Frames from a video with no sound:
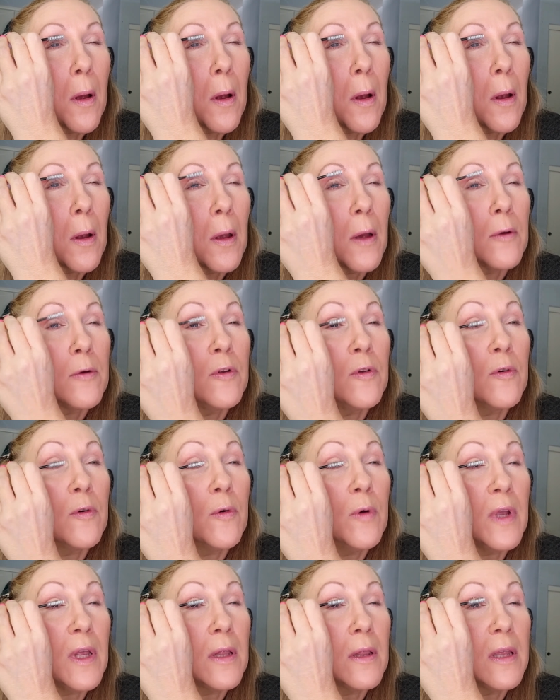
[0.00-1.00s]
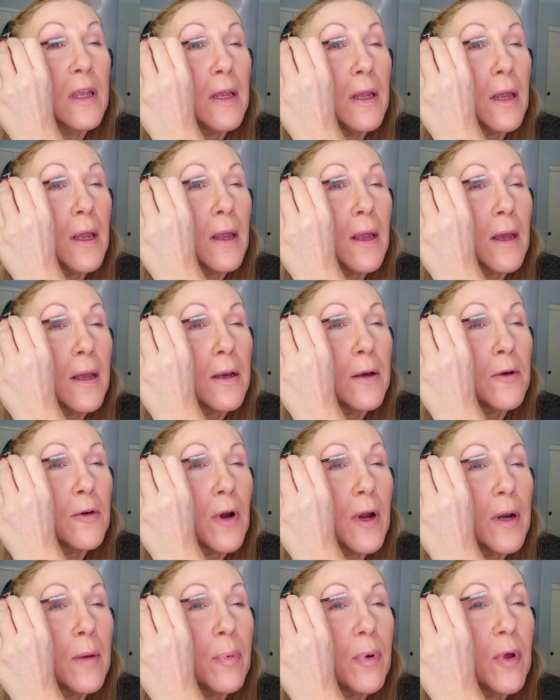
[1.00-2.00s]
go too quickly and
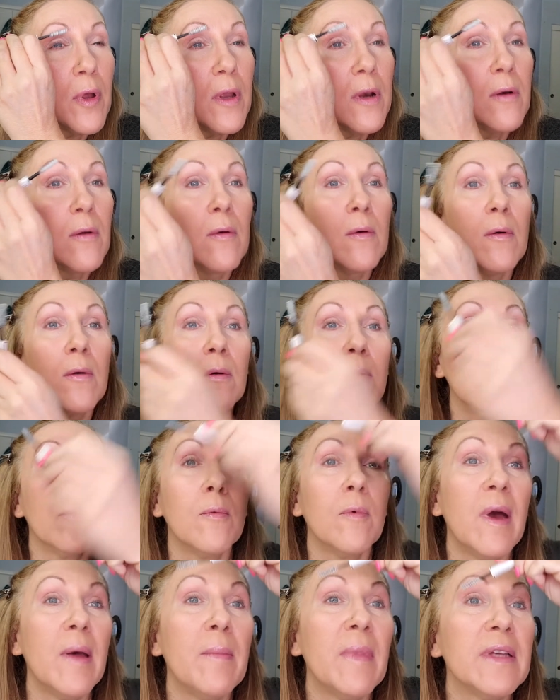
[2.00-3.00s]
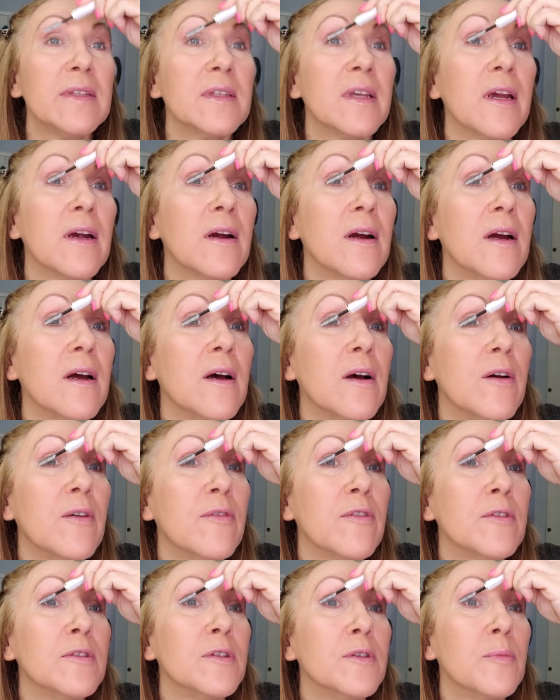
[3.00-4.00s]
try to put wet mascara
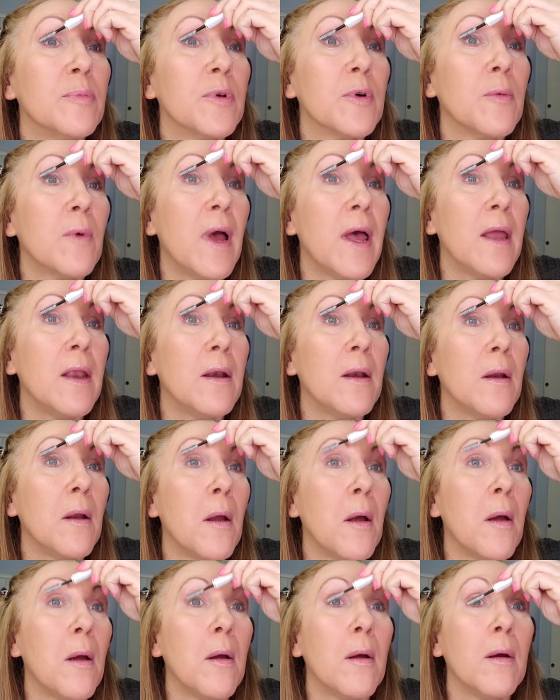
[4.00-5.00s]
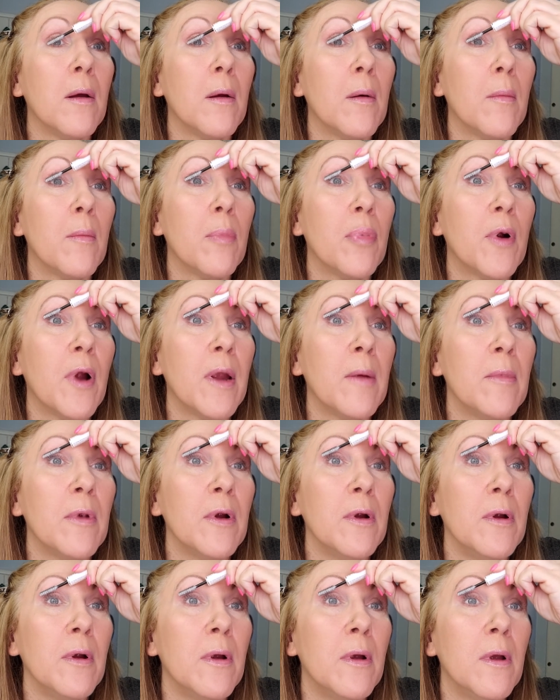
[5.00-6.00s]
over super wet
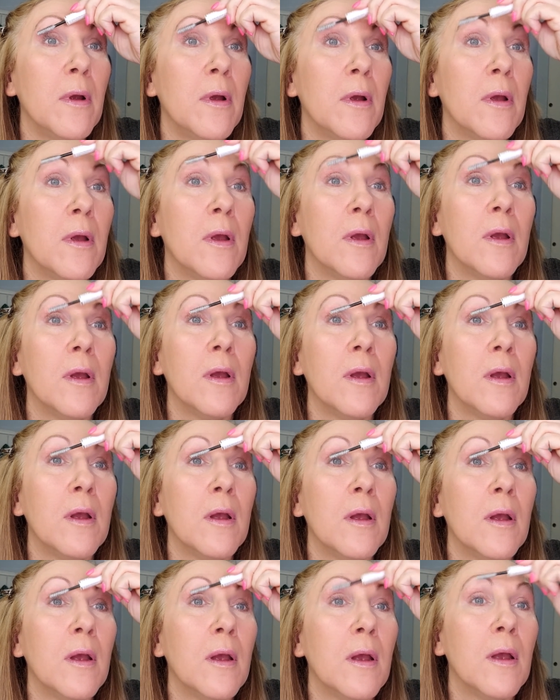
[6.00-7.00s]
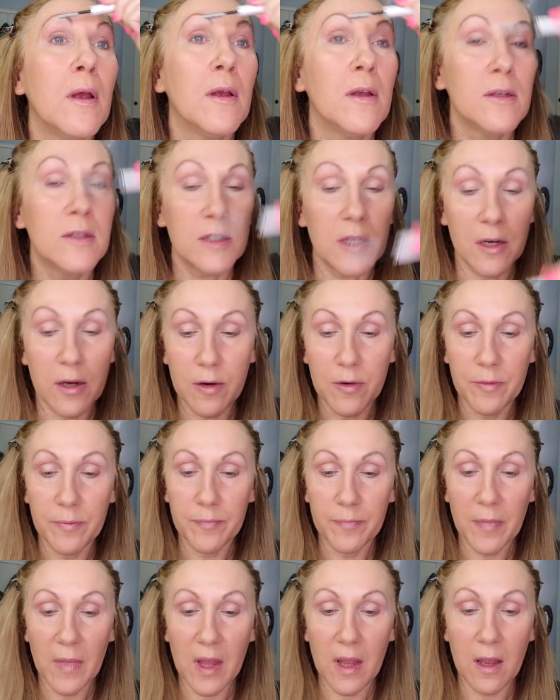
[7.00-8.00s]
primer. So
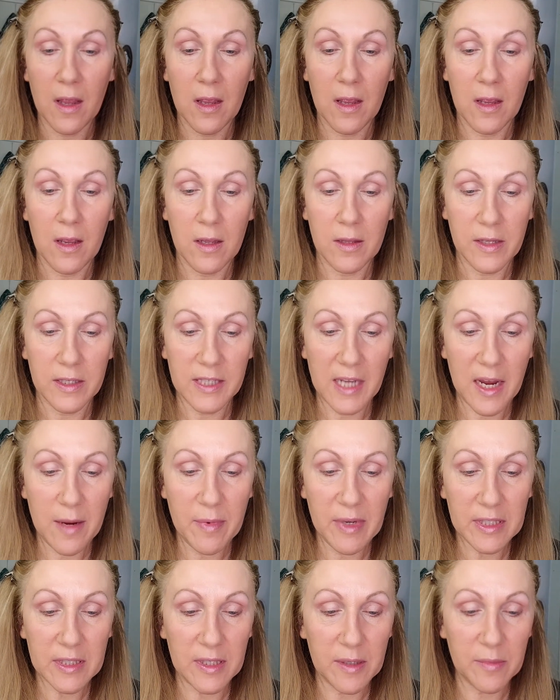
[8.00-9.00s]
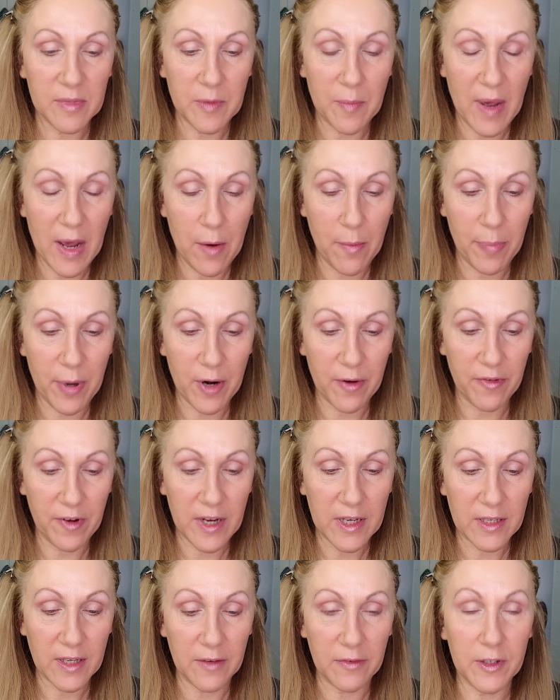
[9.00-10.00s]
the timing seems about
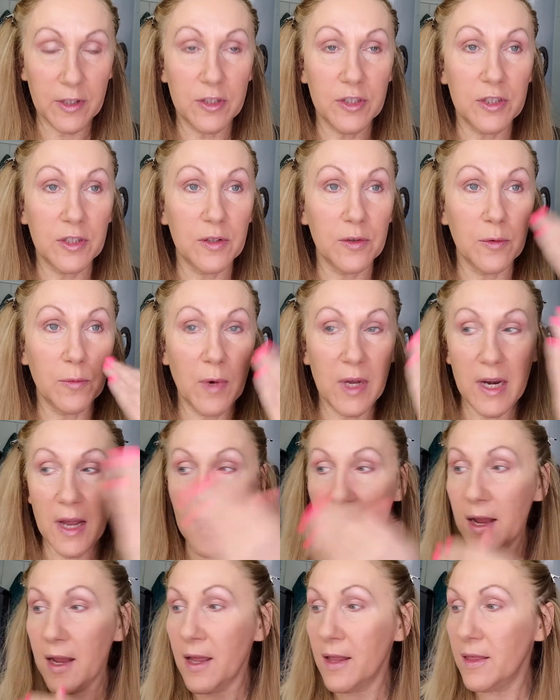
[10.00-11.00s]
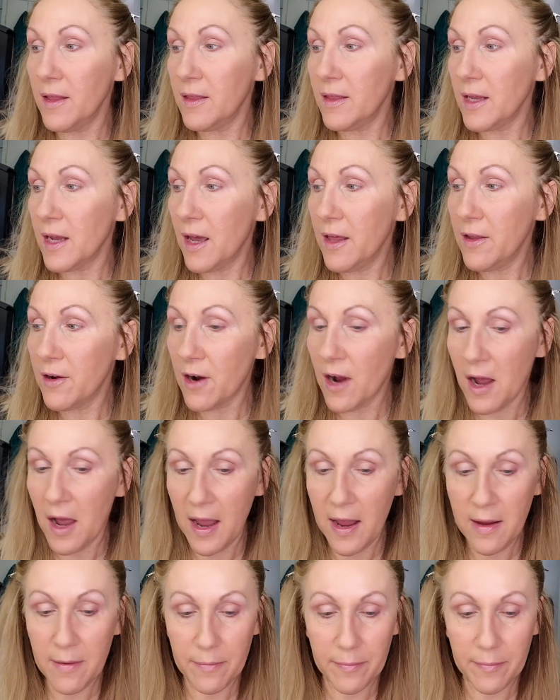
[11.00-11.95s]
perfect if you just do one eye and then the other eye